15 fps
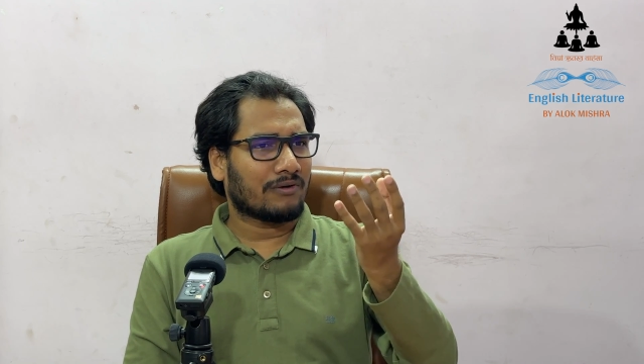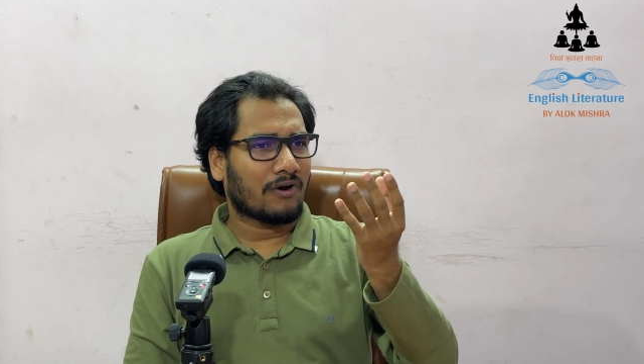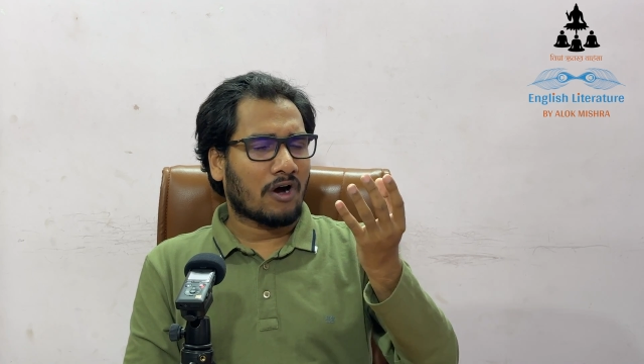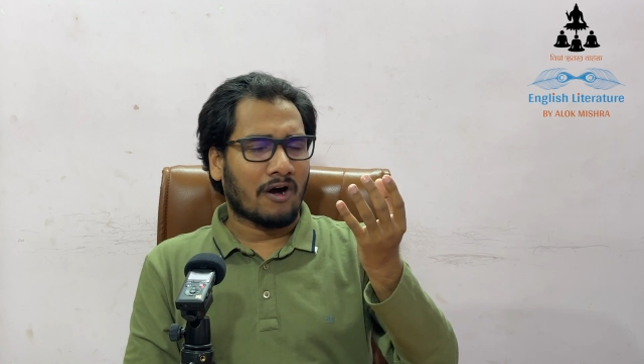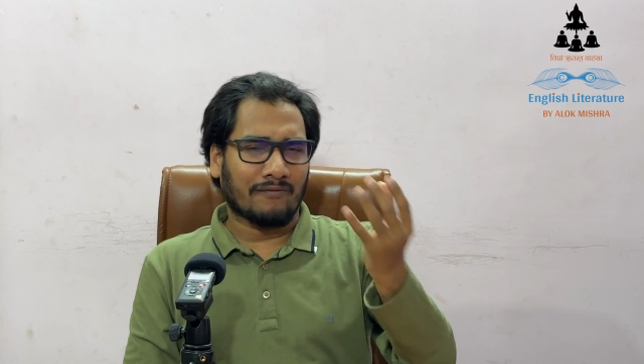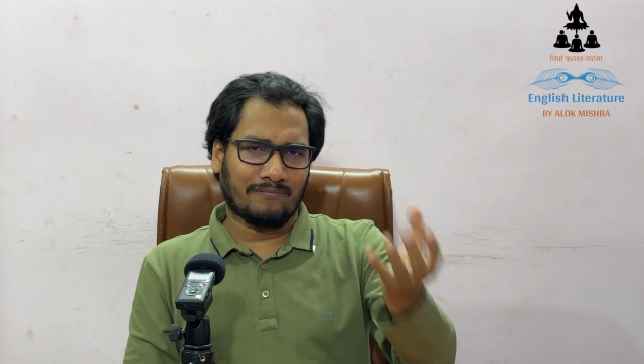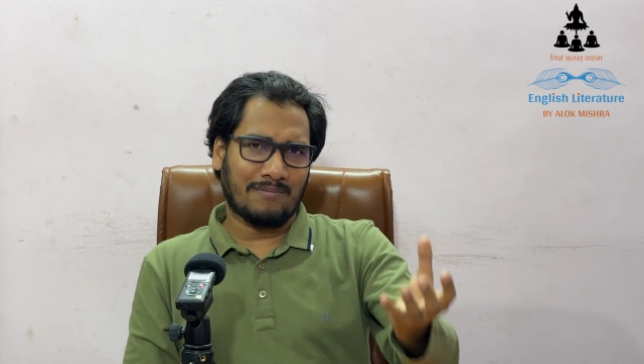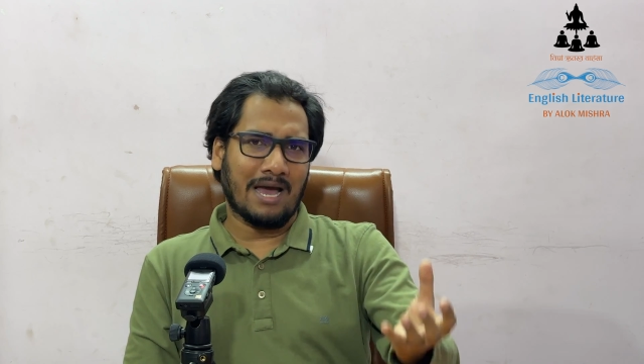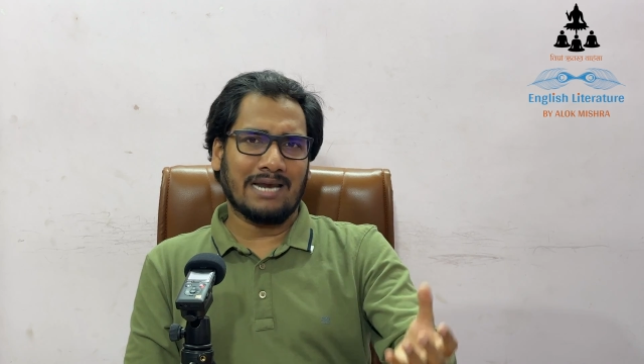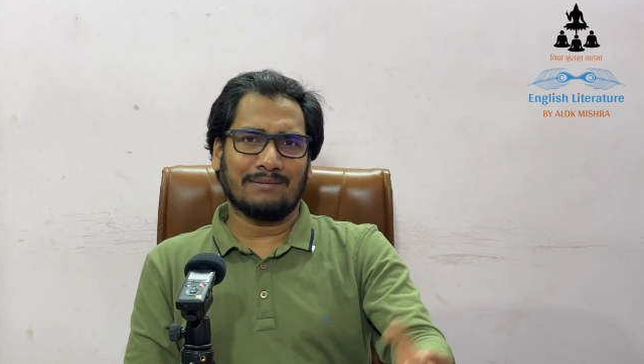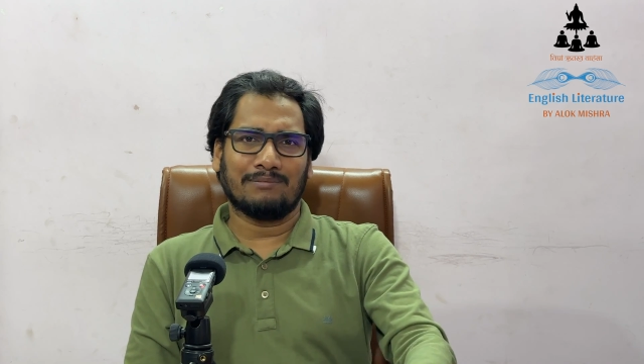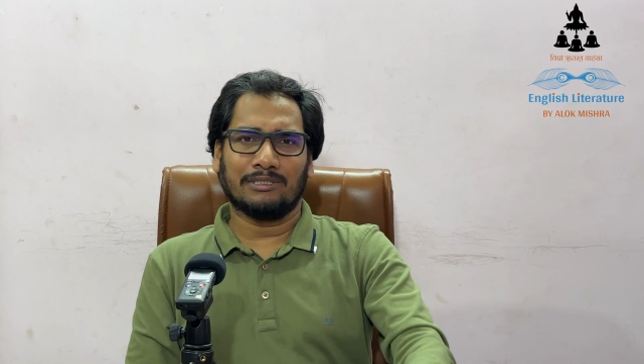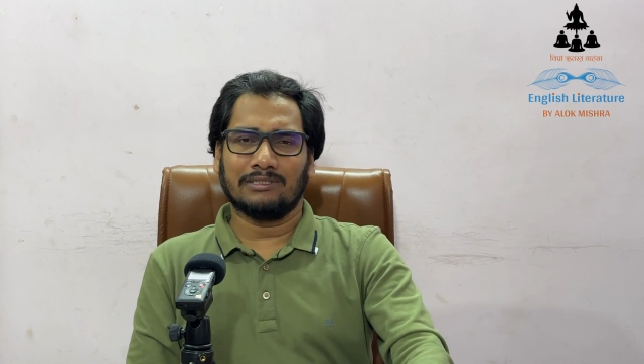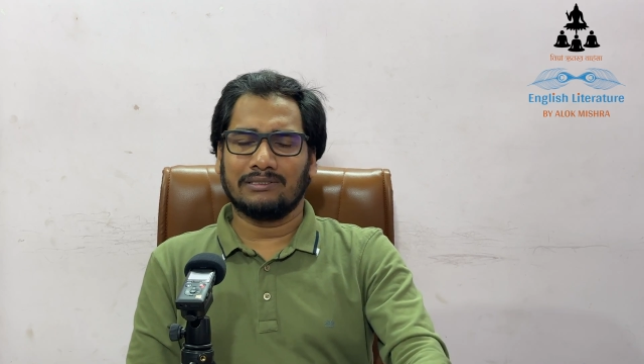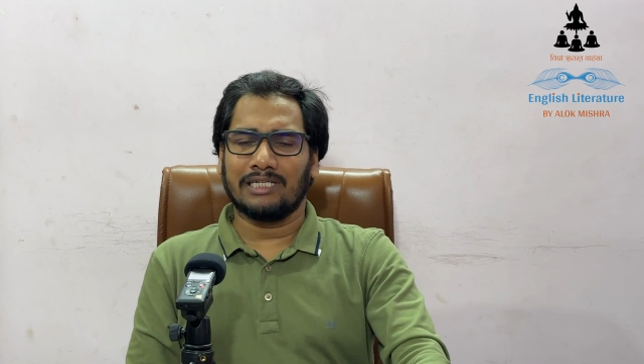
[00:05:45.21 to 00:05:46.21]
of
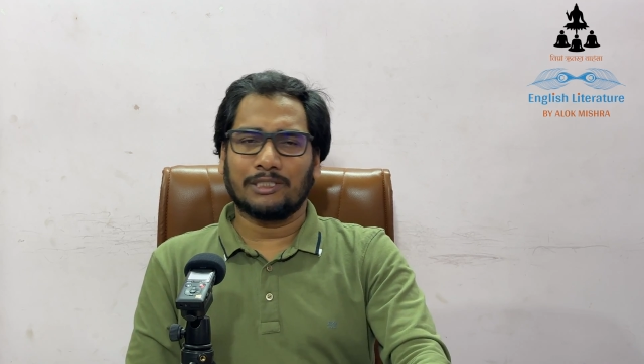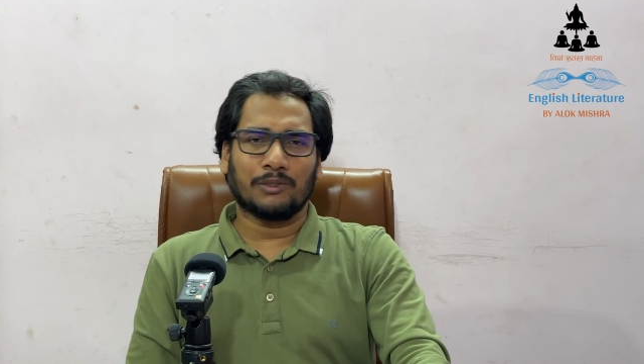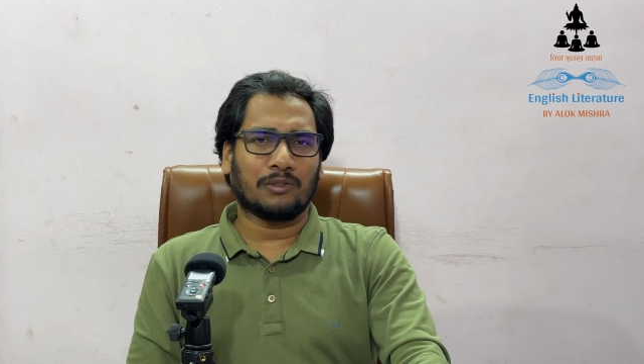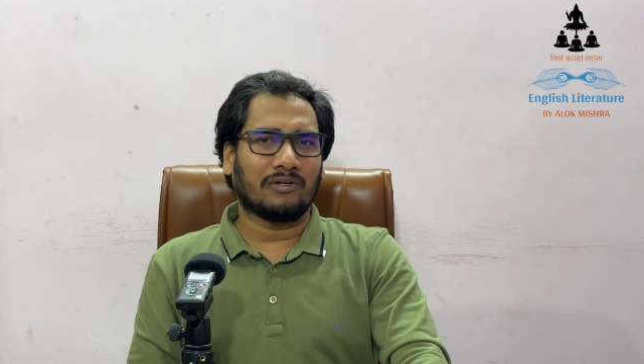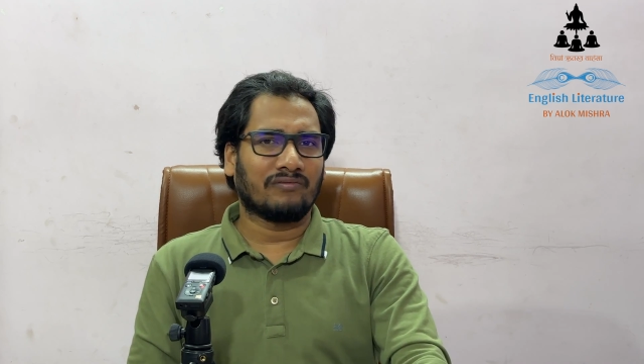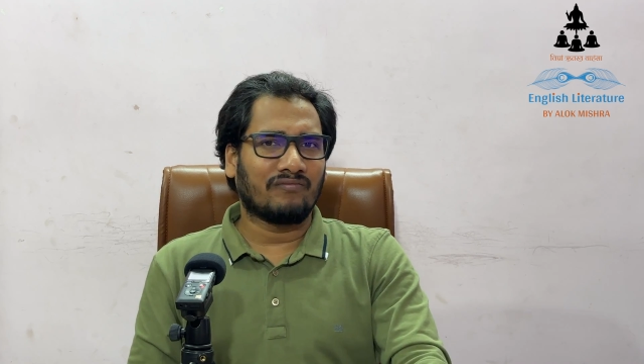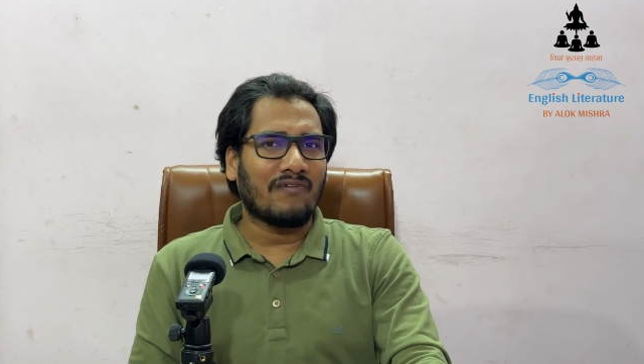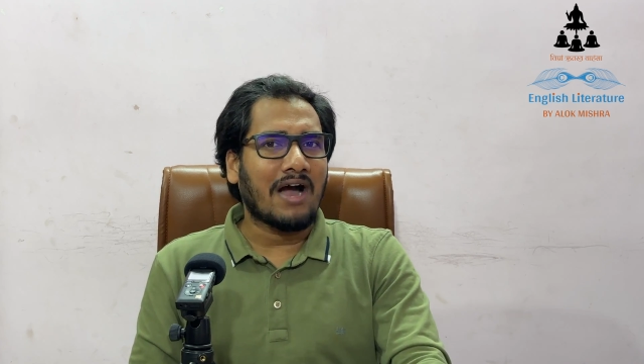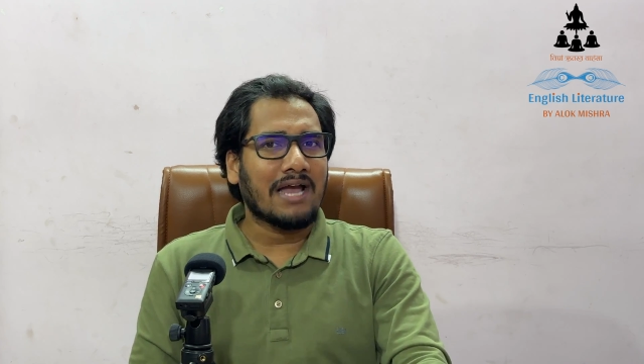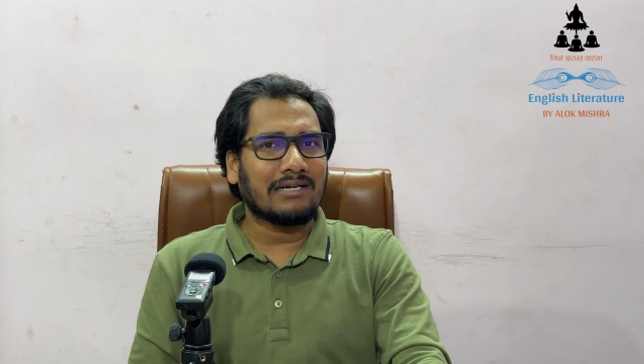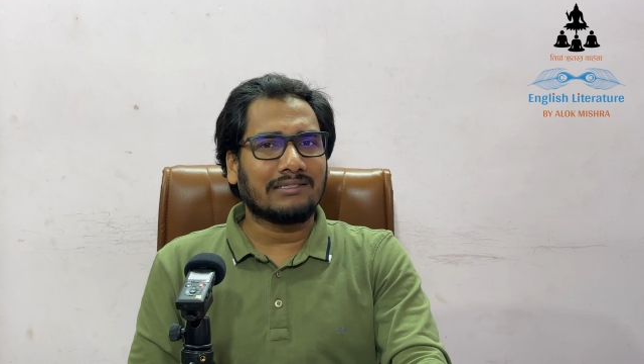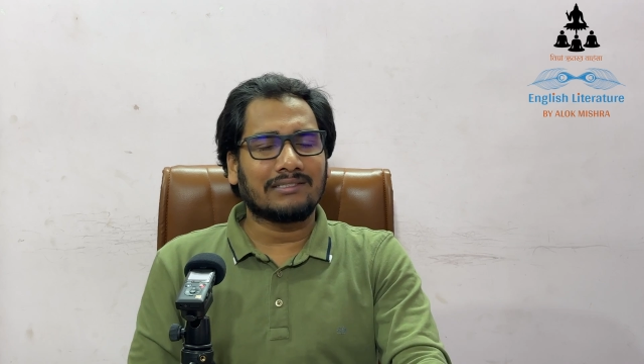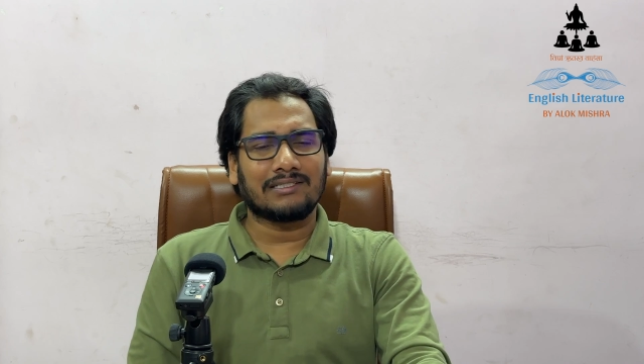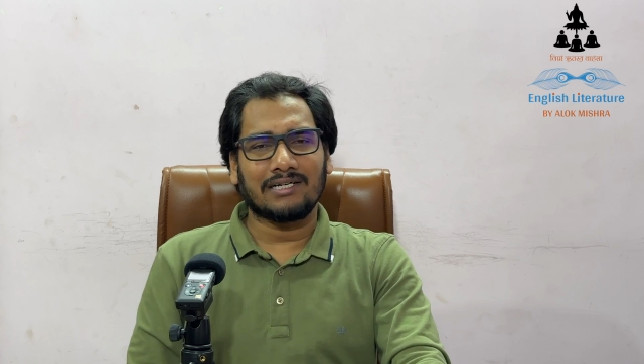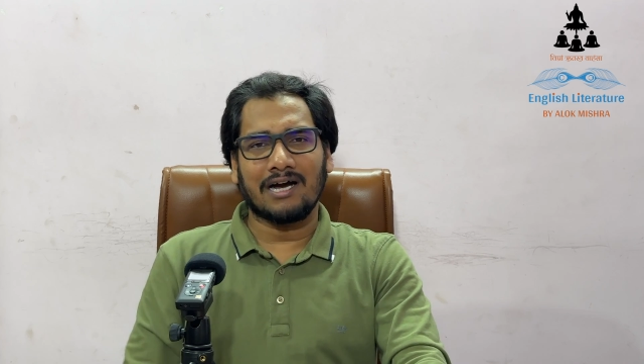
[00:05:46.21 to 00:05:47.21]
parable that you can
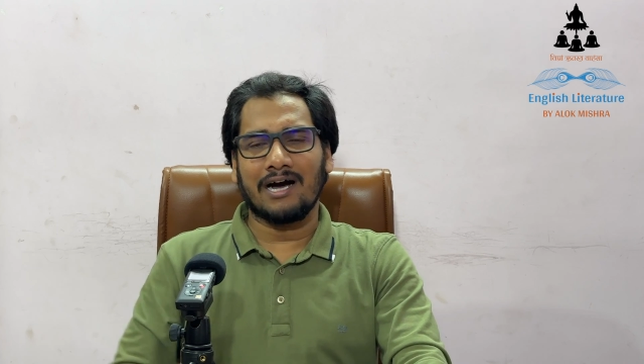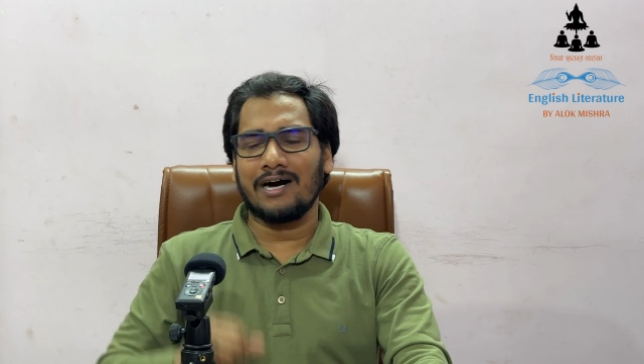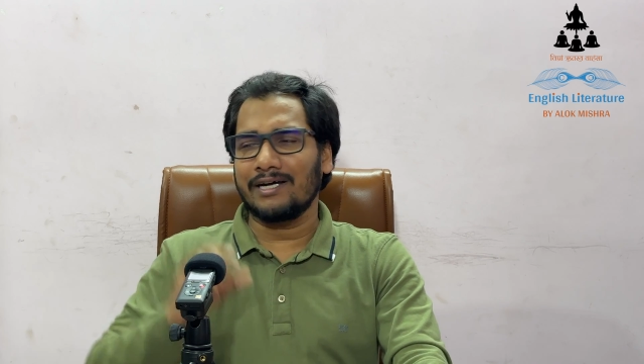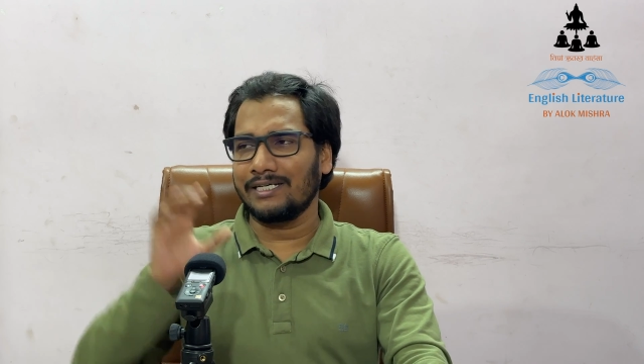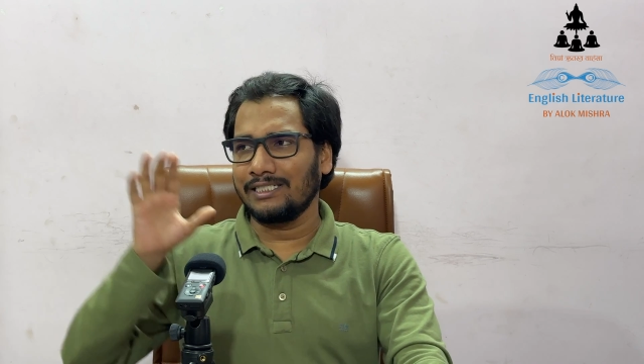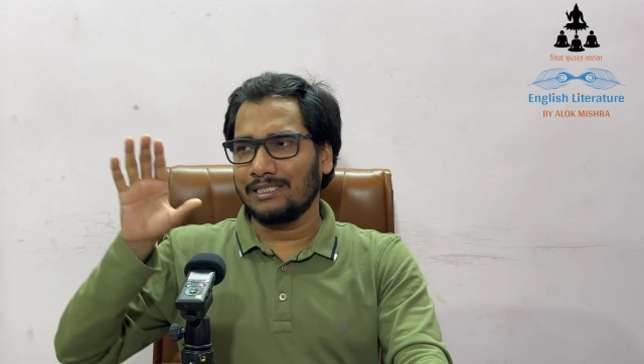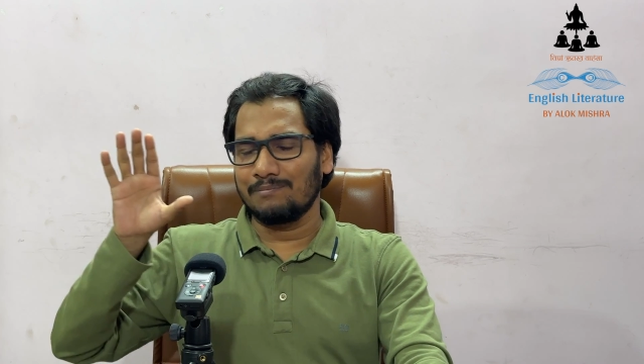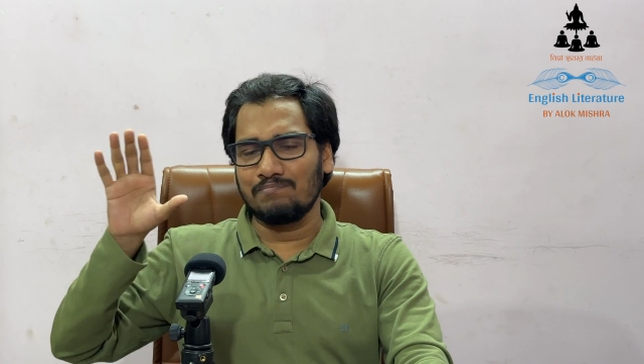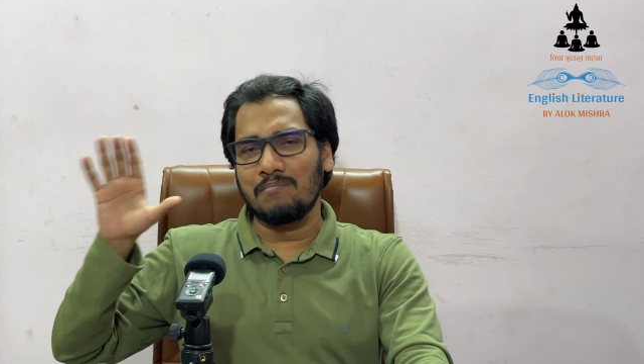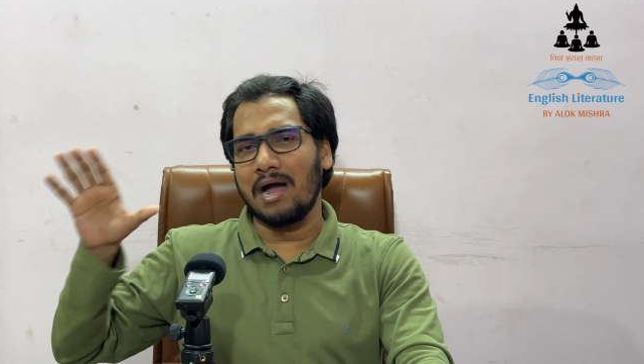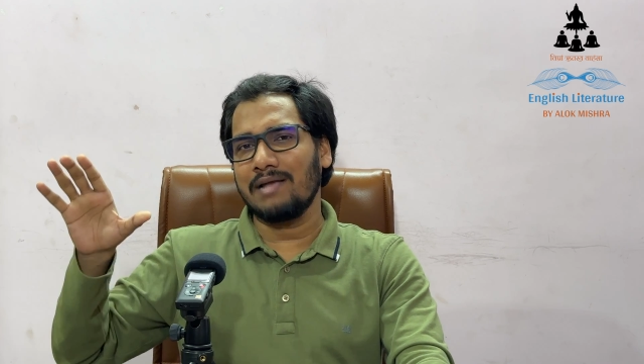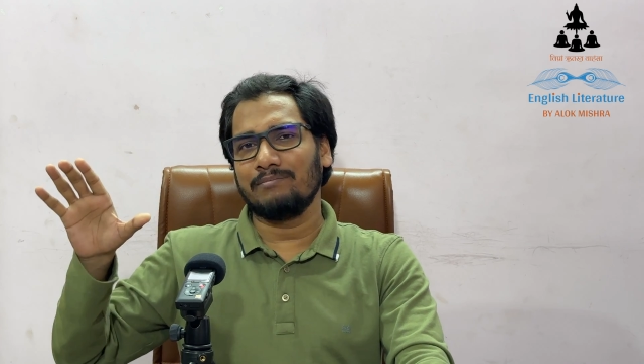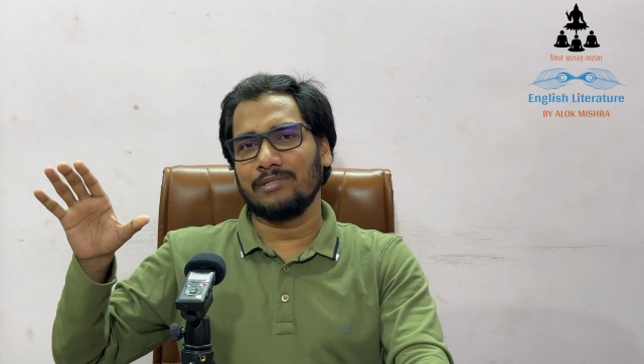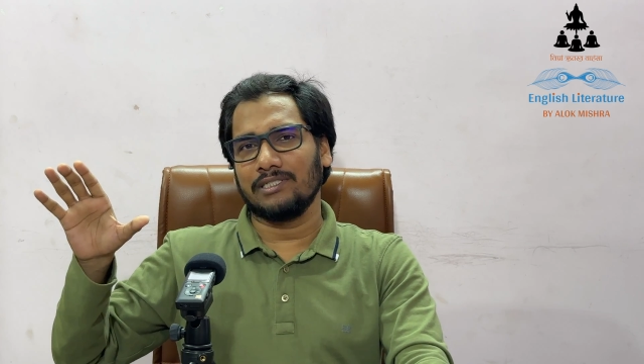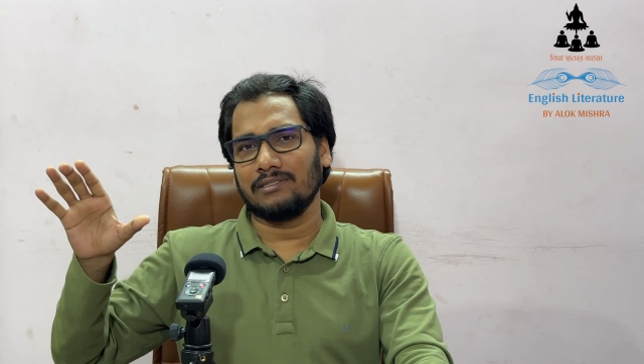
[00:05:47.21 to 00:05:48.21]
find are in the
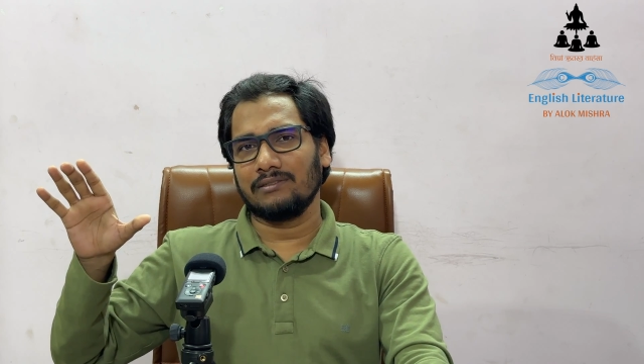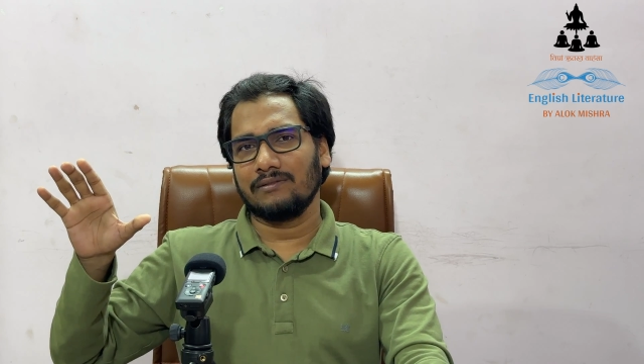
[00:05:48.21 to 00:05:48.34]
Bible.